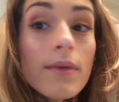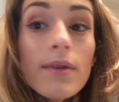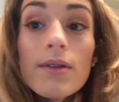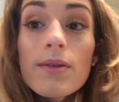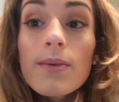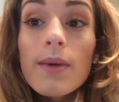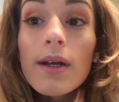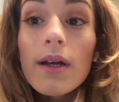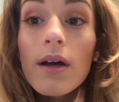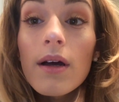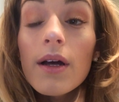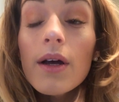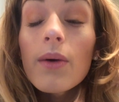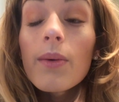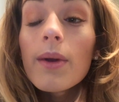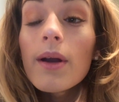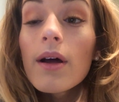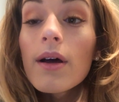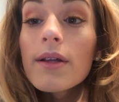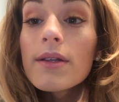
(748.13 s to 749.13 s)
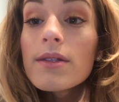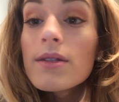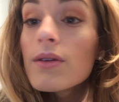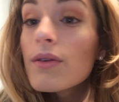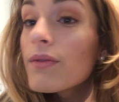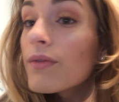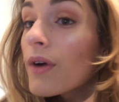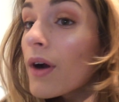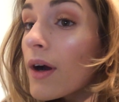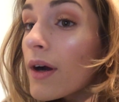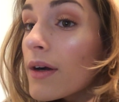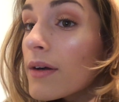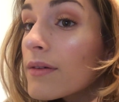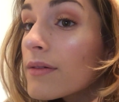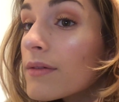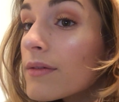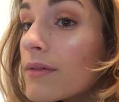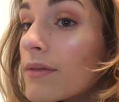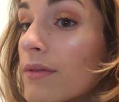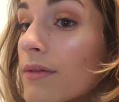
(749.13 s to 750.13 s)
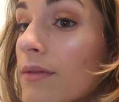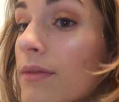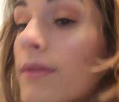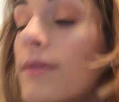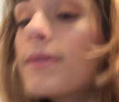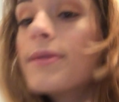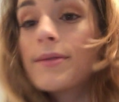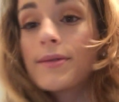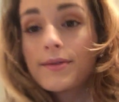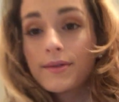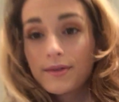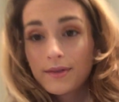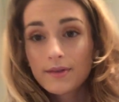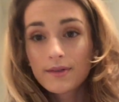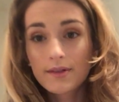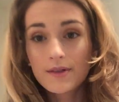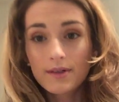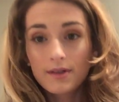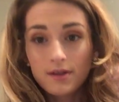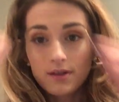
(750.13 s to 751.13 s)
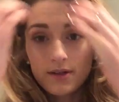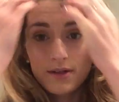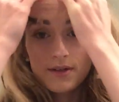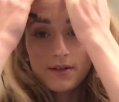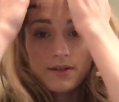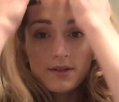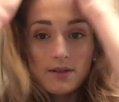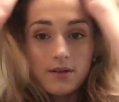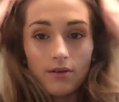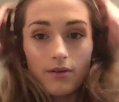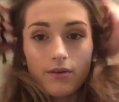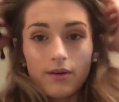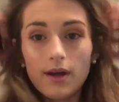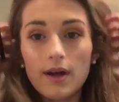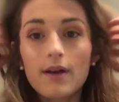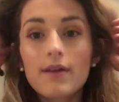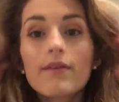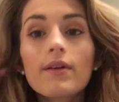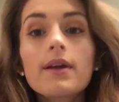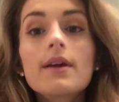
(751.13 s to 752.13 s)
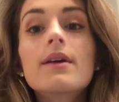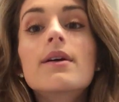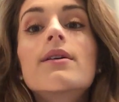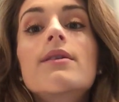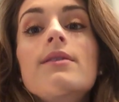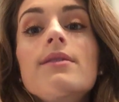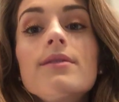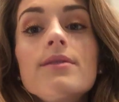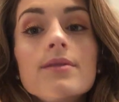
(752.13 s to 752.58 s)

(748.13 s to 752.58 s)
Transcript: That's what I got going on so far. So kind of like,